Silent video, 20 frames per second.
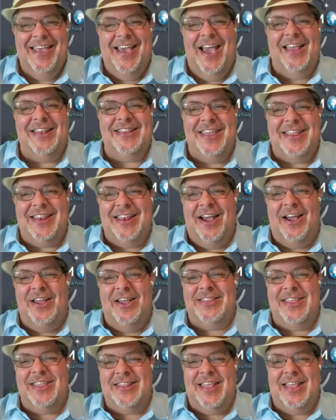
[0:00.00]
I did I
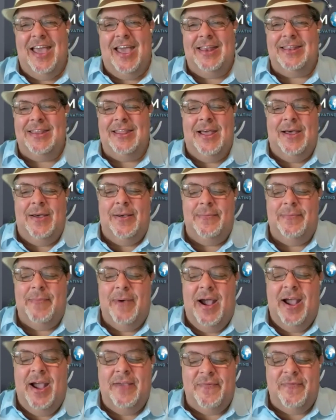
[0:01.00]
did that.
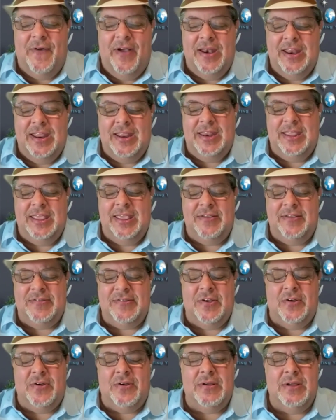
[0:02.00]
Um, I find it
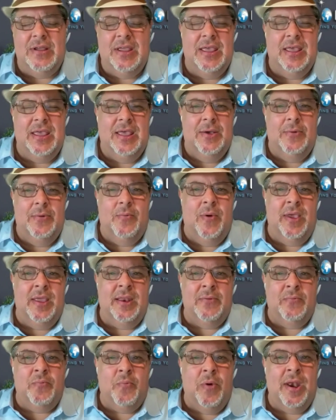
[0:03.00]
easier
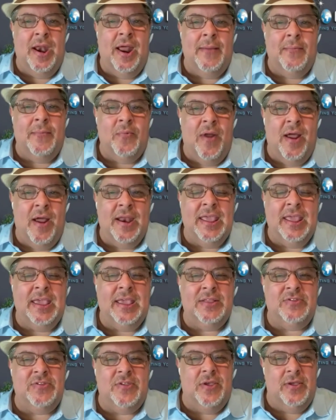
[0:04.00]
when when I'm
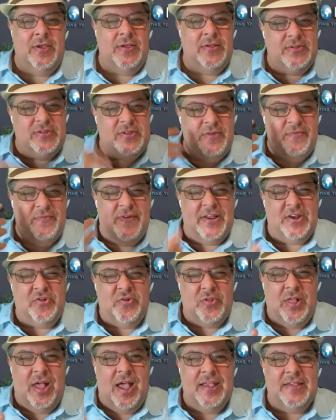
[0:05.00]
writing to, to
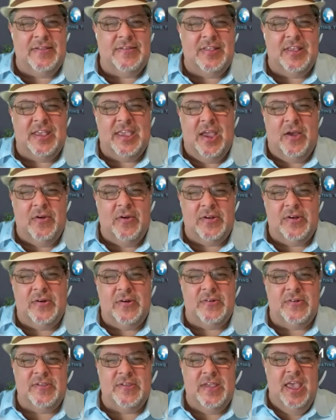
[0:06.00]
visualize the
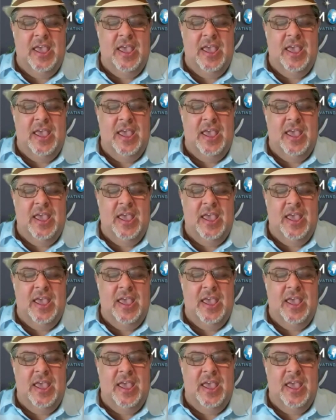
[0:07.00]
characters.